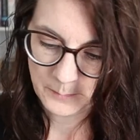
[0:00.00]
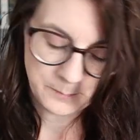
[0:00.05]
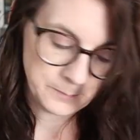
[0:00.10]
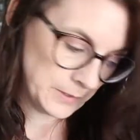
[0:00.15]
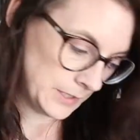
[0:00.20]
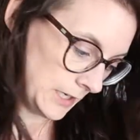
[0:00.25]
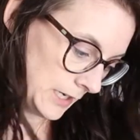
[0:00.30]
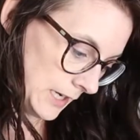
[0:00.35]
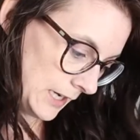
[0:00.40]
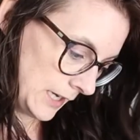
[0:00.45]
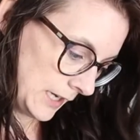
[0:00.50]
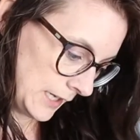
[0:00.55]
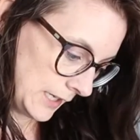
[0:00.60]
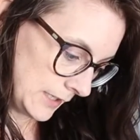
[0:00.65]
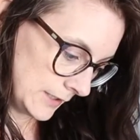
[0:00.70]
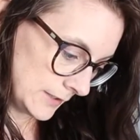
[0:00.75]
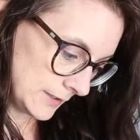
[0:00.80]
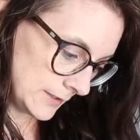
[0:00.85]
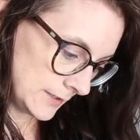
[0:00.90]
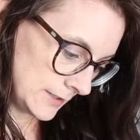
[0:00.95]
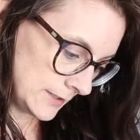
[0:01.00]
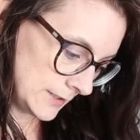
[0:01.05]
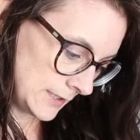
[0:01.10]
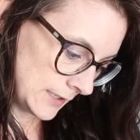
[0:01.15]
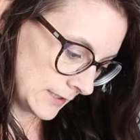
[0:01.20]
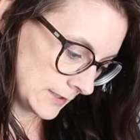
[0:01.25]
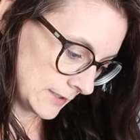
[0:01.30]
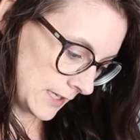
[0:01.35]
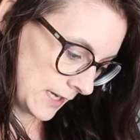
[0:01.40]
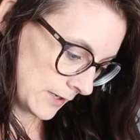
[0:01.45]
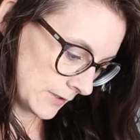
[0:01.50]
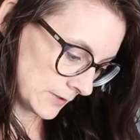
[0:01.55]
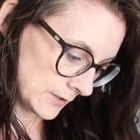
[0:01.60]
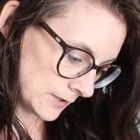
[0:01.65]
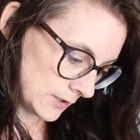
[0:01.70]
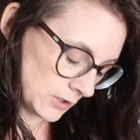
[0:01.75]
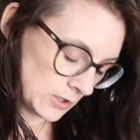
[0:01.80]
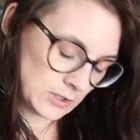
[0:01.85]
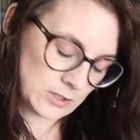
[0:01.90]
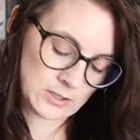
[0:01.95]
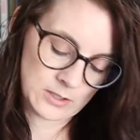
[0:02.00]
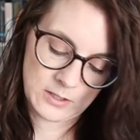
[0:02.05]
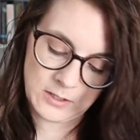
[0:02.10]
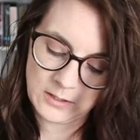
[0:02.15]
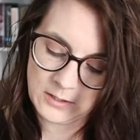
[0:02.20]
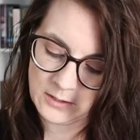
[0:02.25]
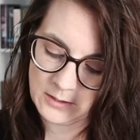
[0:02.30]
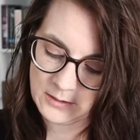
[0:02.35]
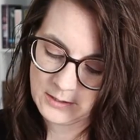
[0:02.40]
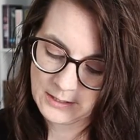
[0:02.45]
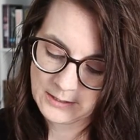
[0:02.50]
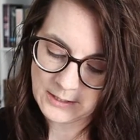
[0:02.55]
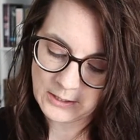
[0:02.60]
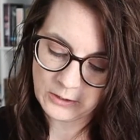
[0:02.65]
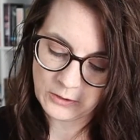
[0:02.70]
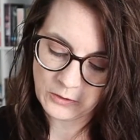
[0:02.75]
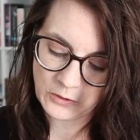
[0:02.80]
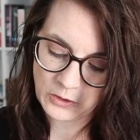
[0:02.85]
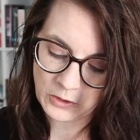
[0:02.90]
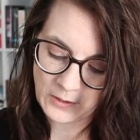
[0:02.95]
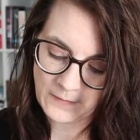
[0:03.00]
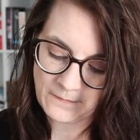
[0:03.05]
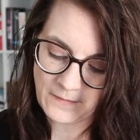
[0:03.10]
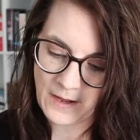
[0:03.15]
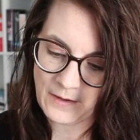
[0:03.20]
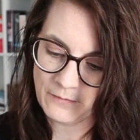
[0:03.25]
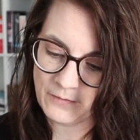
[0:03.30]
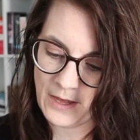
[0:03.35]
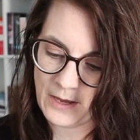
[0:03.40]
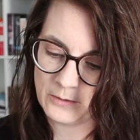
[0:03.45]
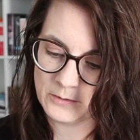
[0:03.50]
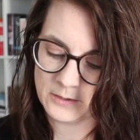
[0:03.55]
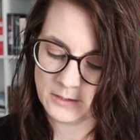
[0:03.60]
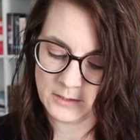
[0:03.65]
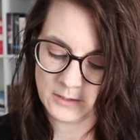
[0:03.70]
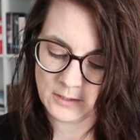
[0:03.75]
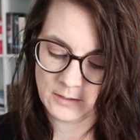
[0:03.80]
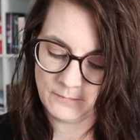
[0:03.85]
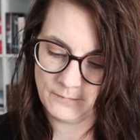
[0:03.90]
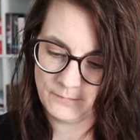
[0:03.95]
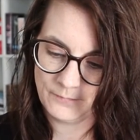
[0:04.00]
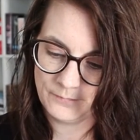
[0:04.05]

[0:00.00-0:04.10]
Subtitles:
by 635,000.